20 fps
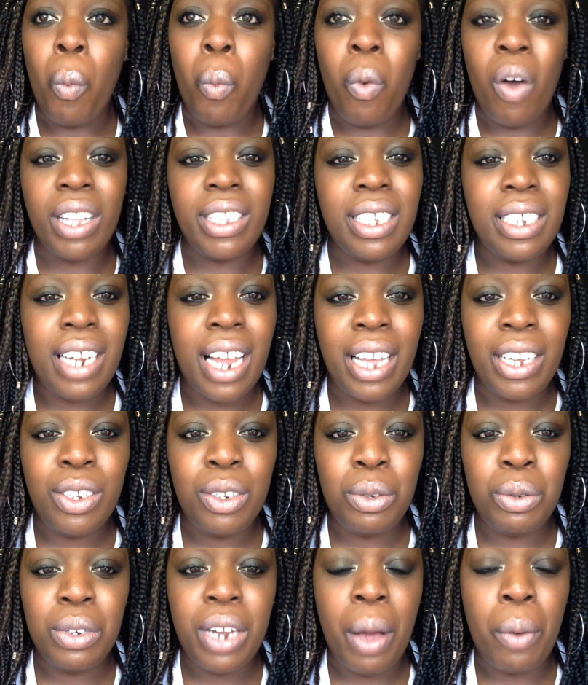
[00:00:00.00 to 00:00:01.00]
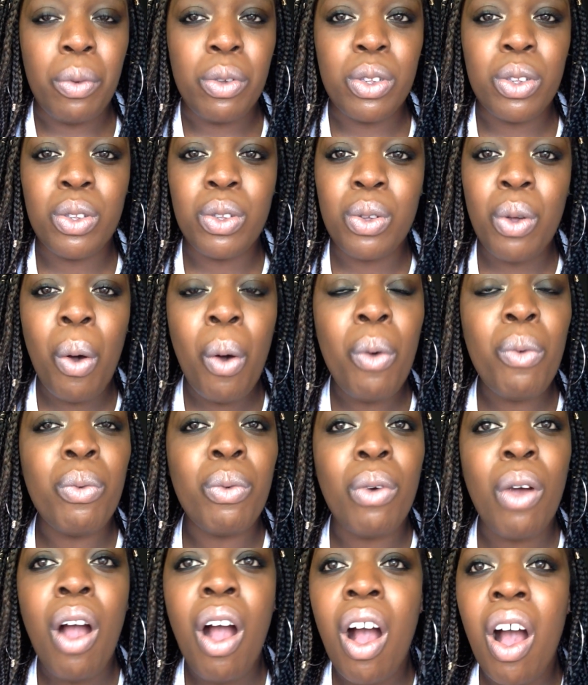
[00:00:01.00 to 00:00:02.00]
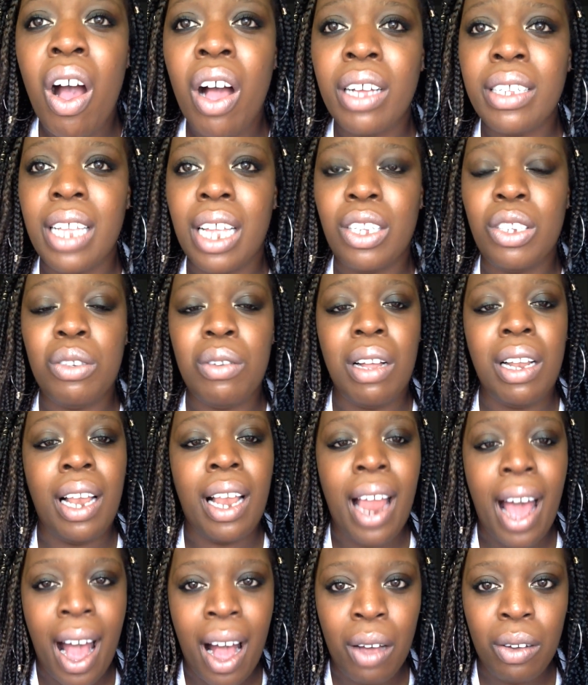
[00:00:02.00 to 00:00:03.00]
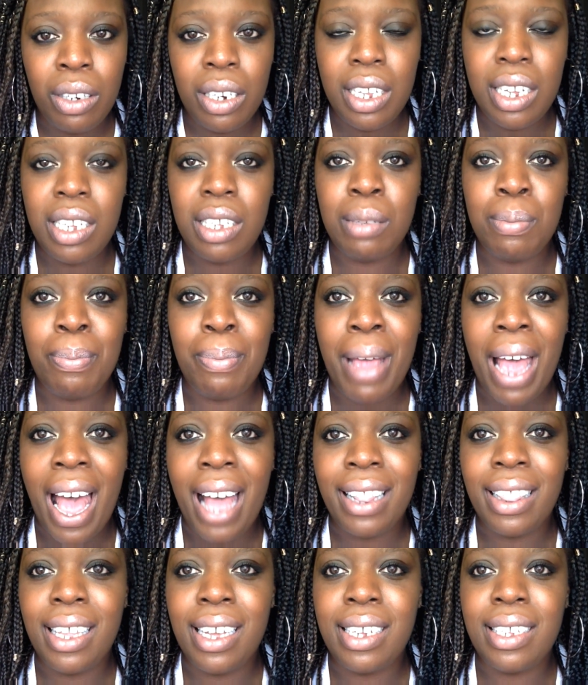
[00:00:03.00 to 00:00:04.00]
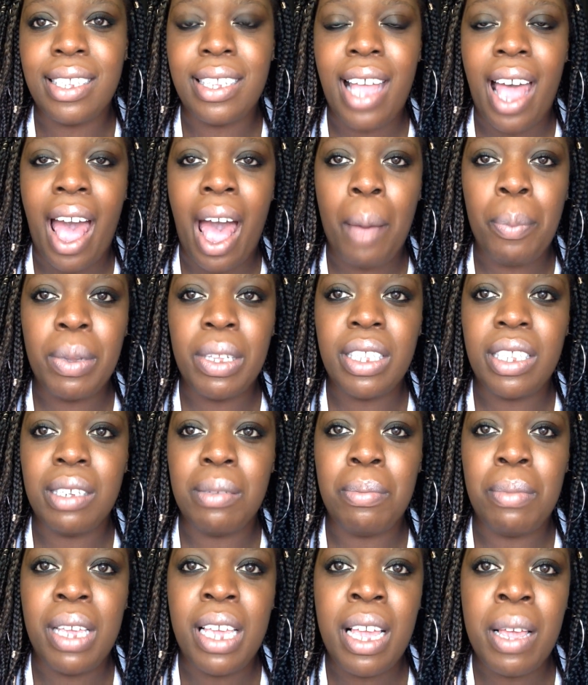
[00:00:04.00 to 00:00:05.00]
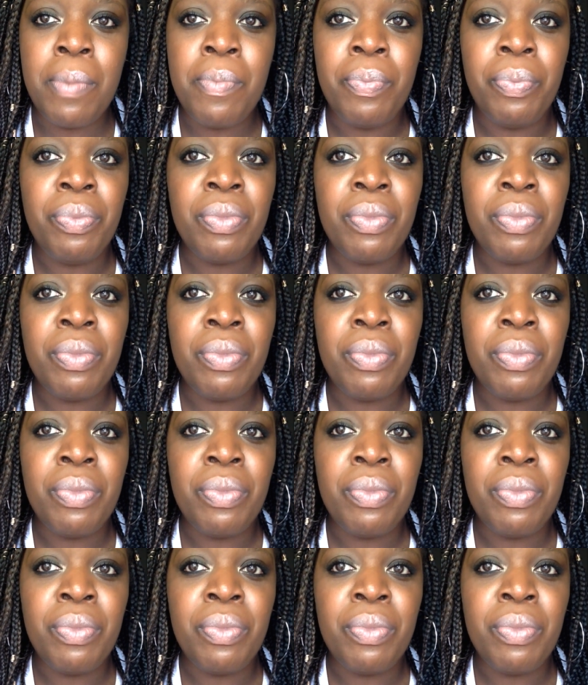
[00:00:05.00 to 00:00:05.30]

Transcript: What did I do that was so wrong that you allowed these bad things to happen to me?